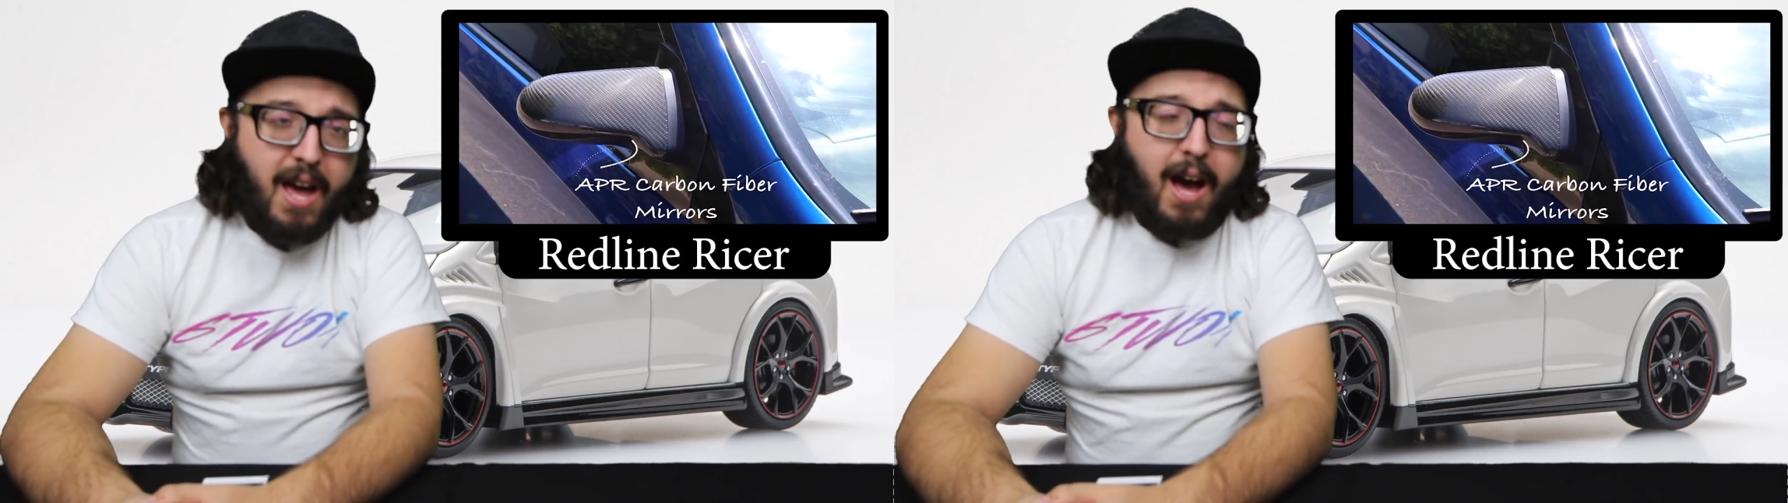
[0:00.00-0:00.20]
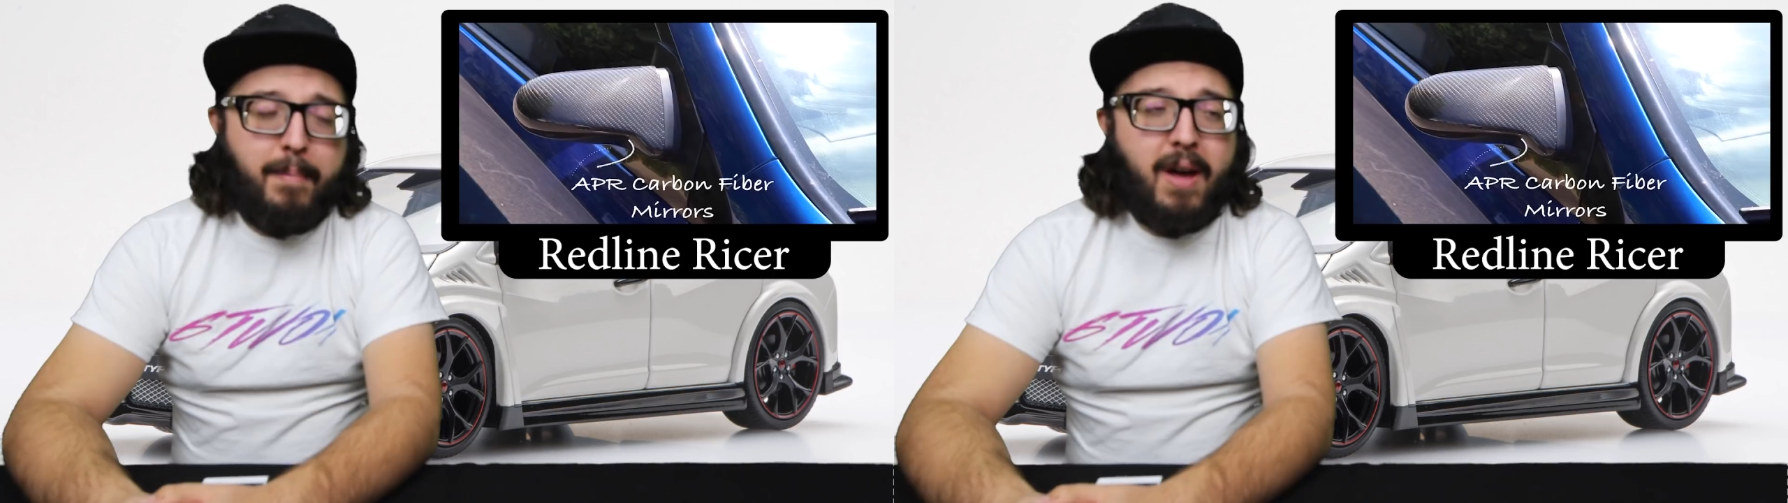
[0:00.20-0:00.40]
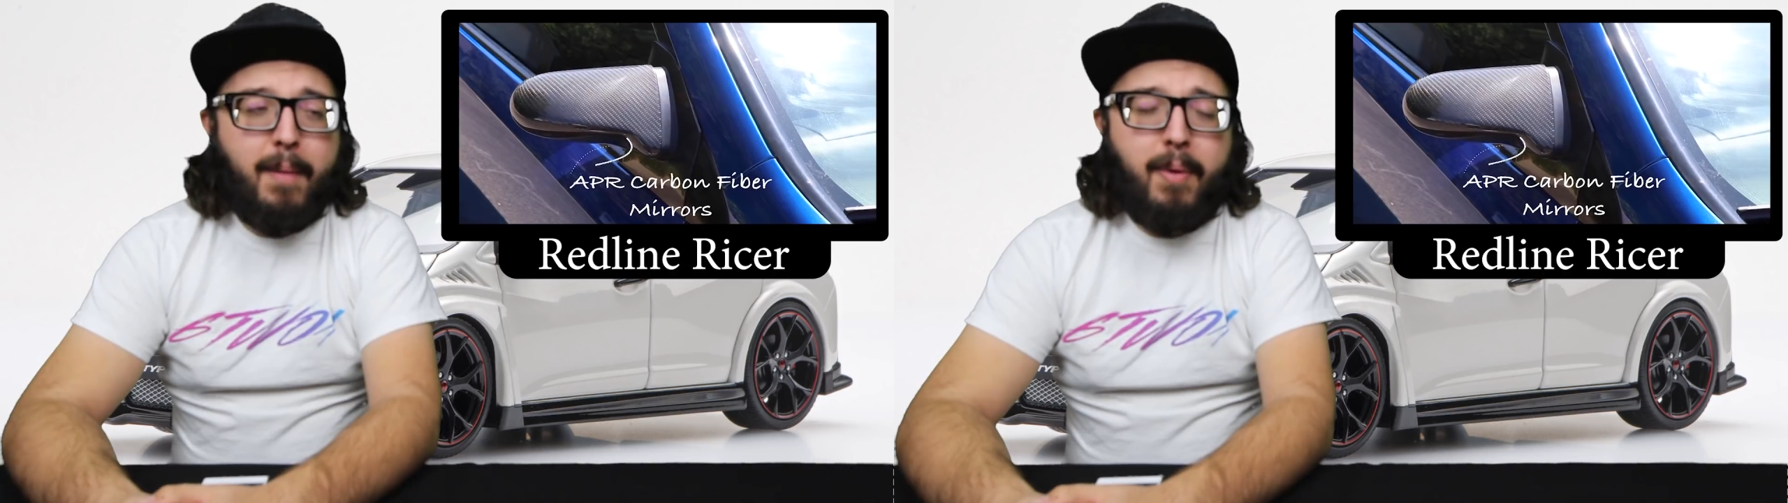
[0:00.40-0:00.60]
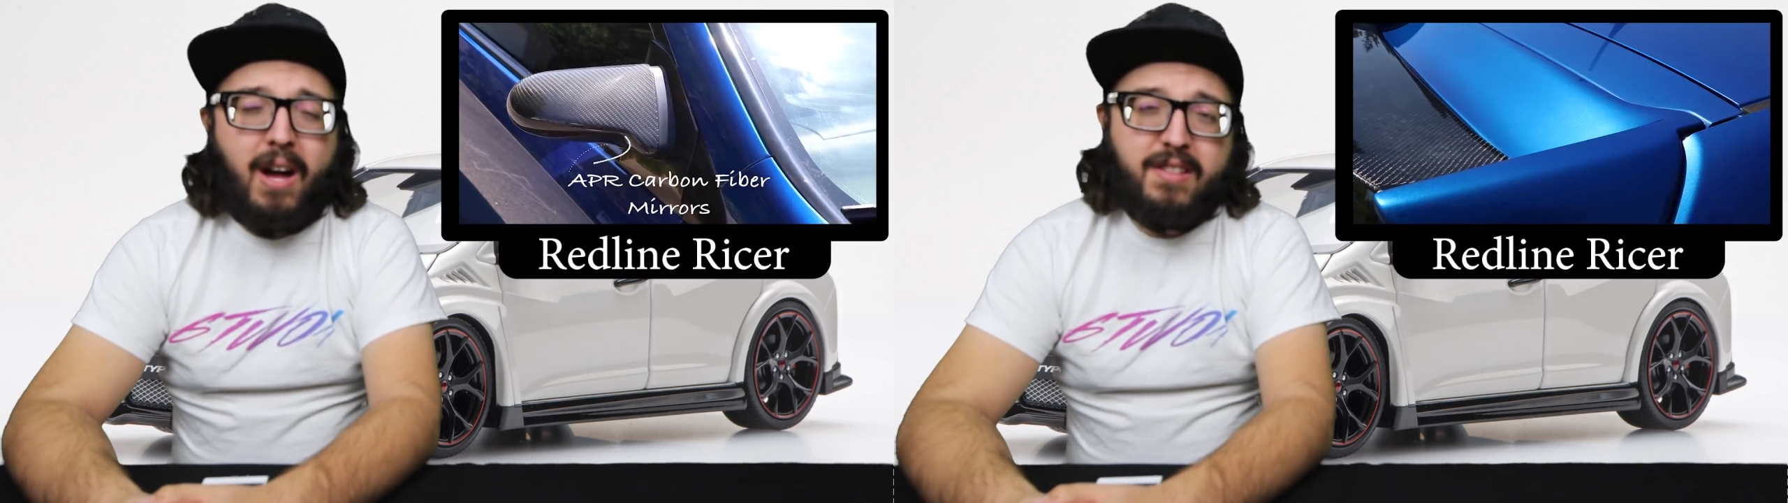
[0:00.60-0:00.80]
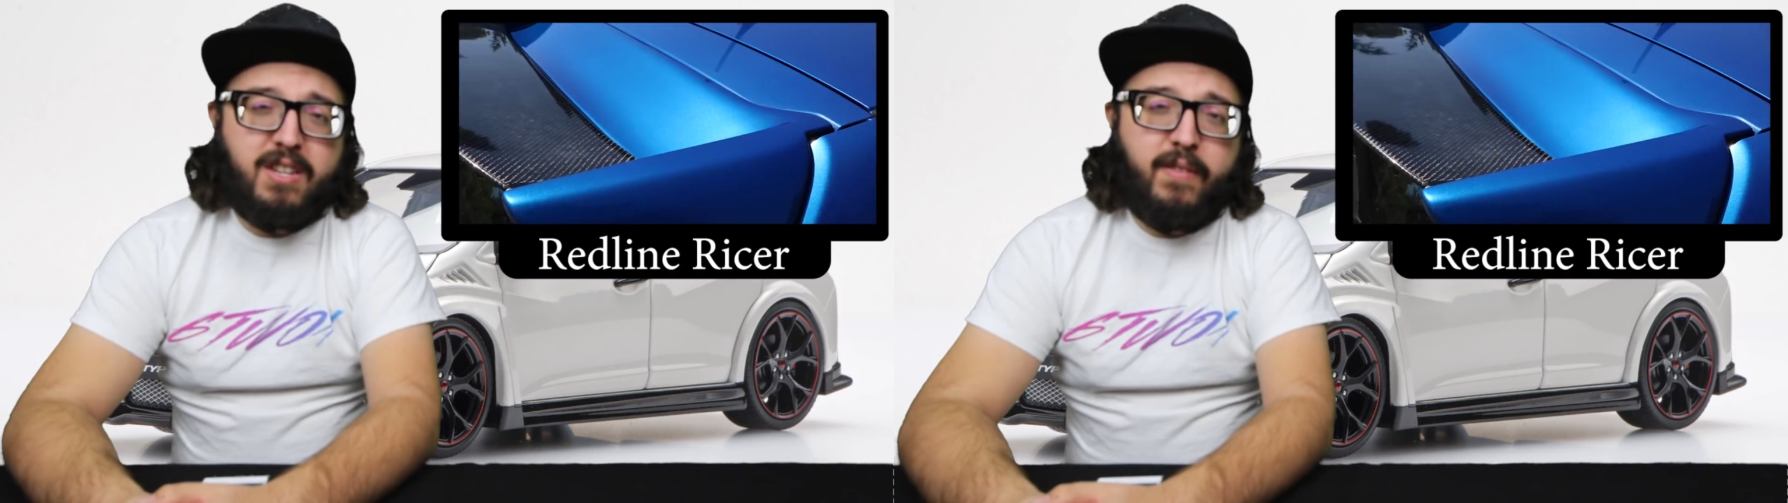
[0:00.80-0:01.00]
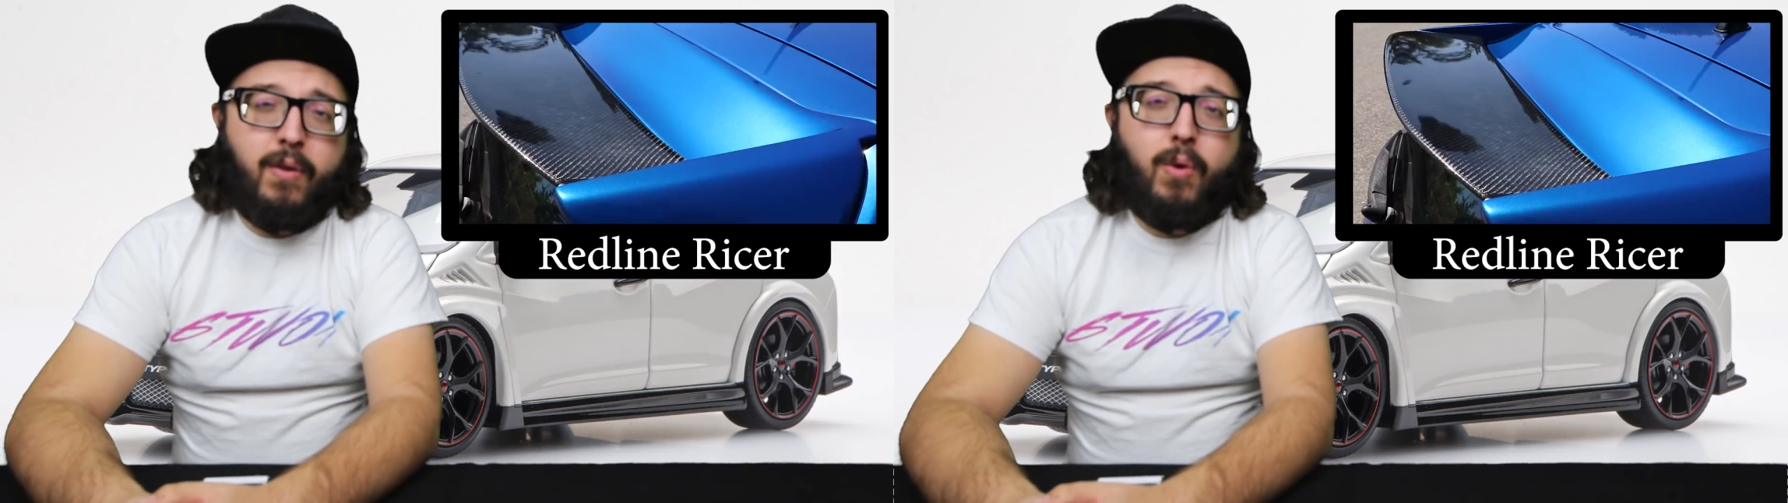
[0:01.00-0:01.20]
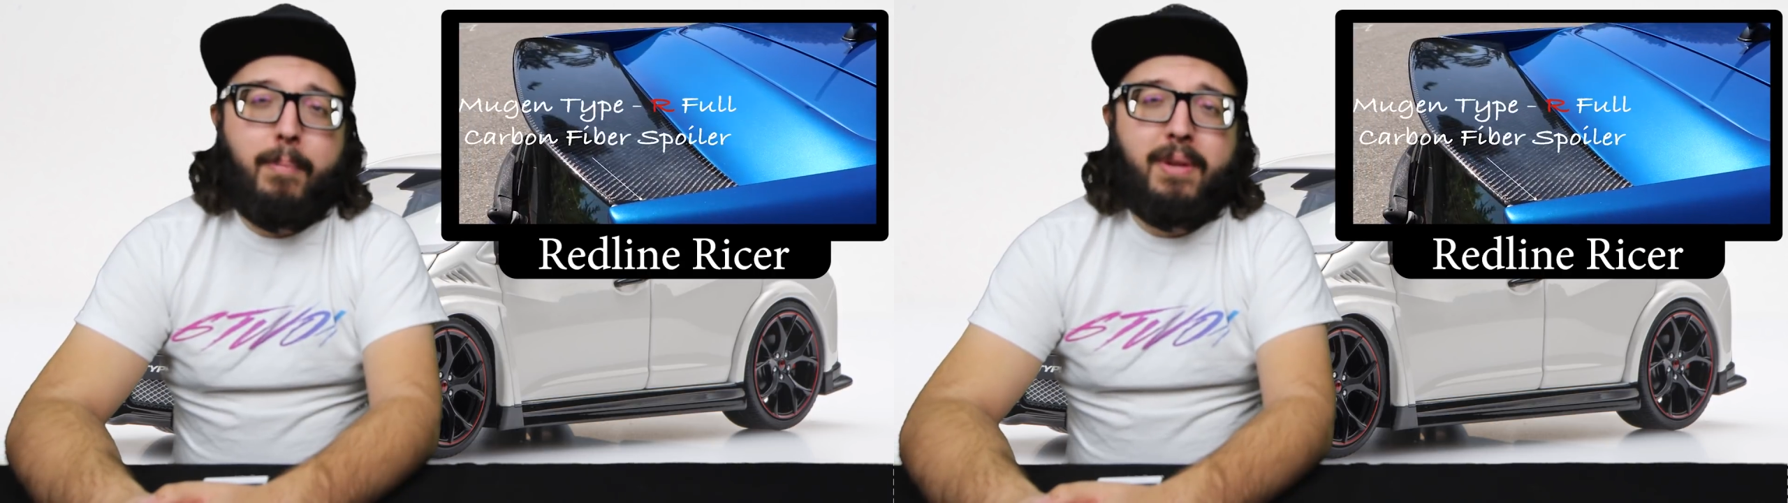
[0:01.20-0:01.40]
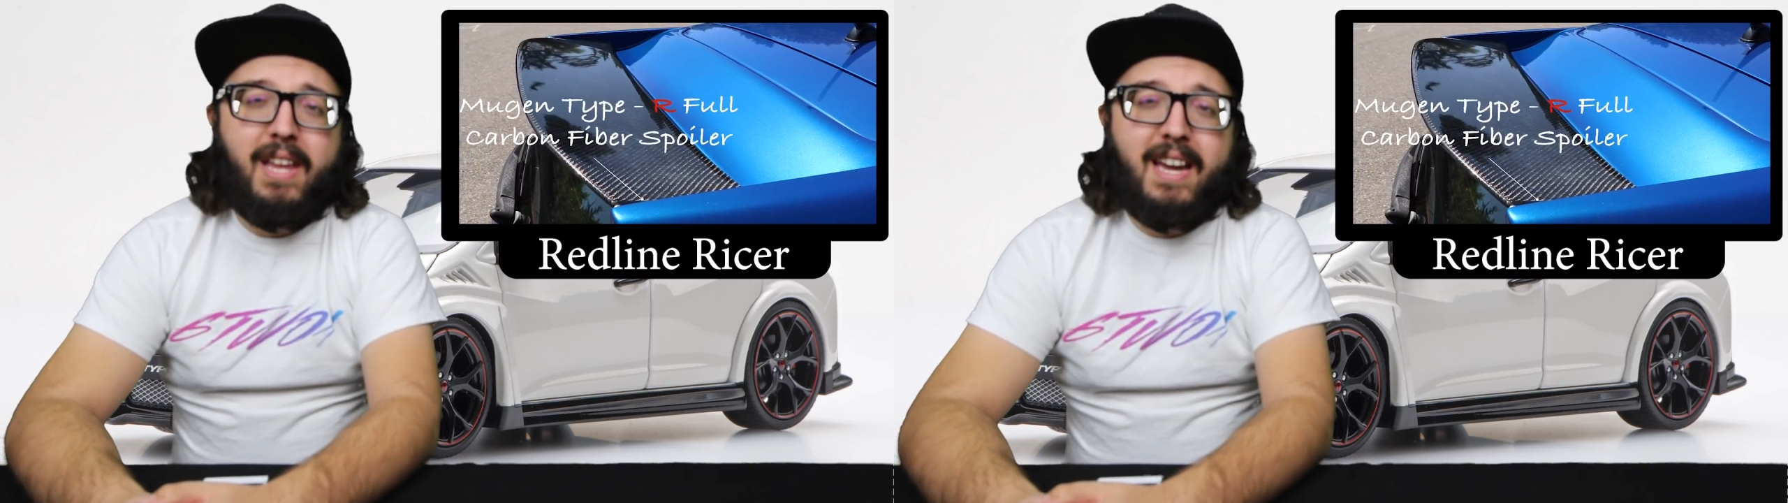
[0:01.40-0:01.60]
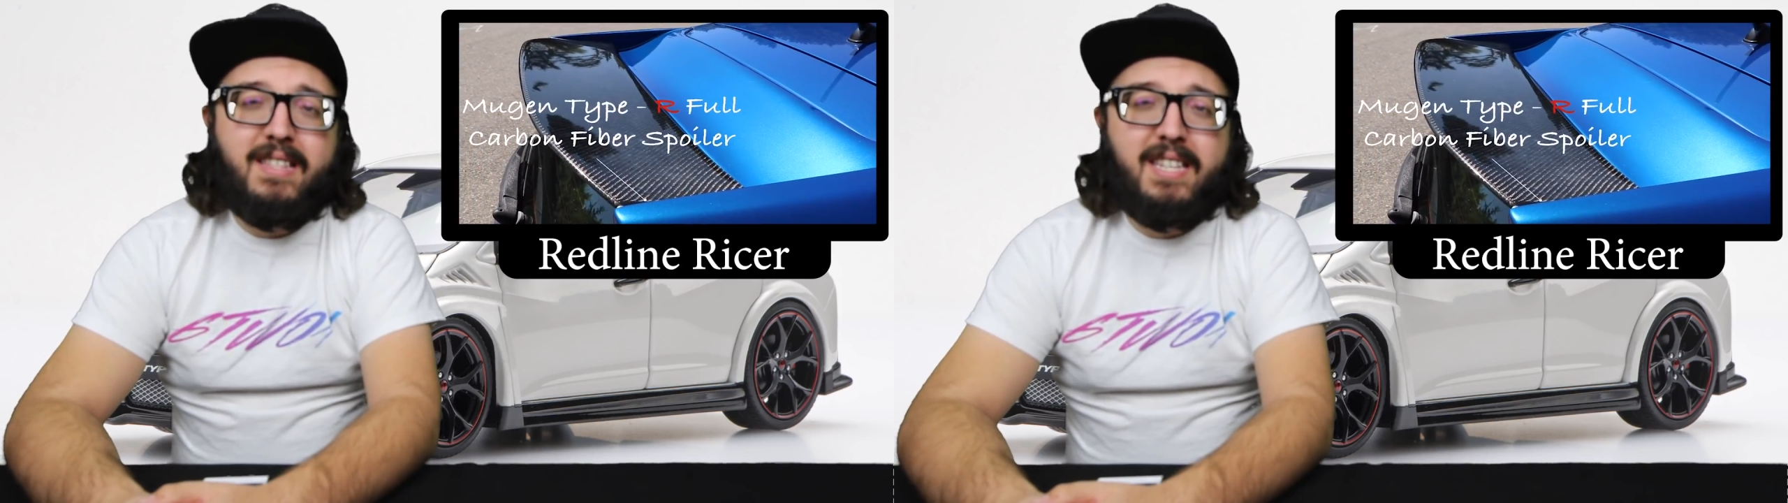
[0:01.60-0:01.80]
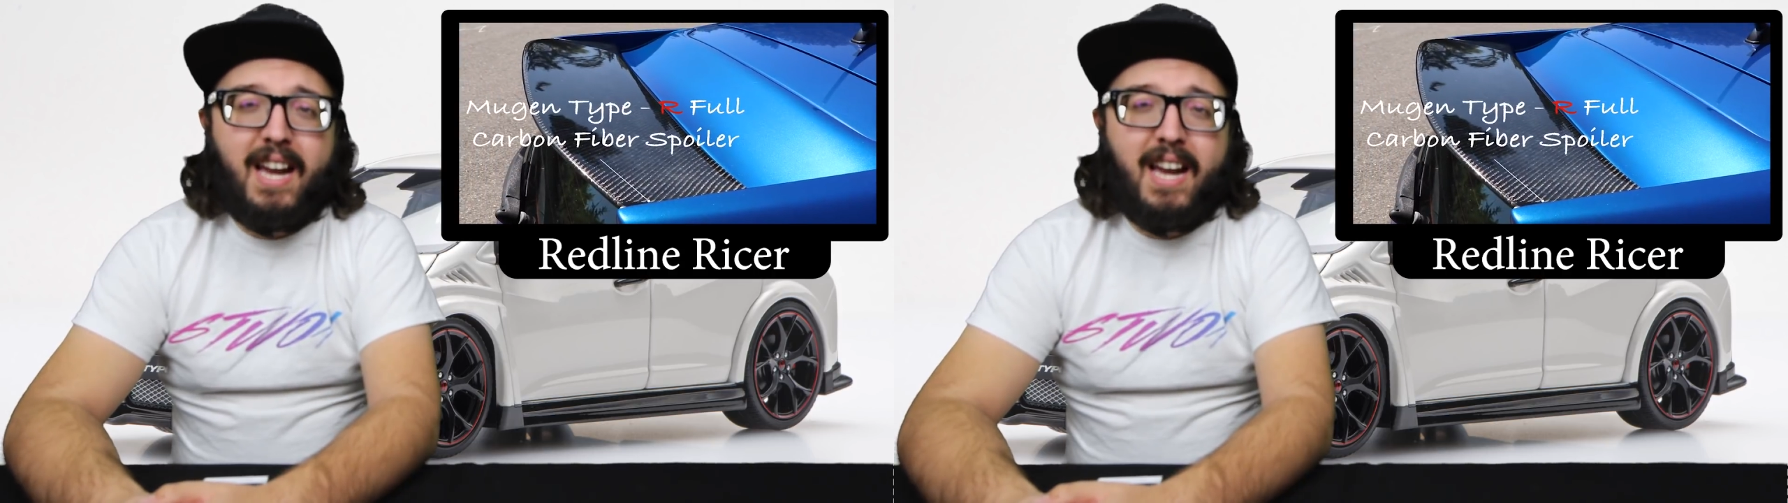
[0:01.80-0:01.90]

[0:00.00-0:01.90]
I'm not positive on what plans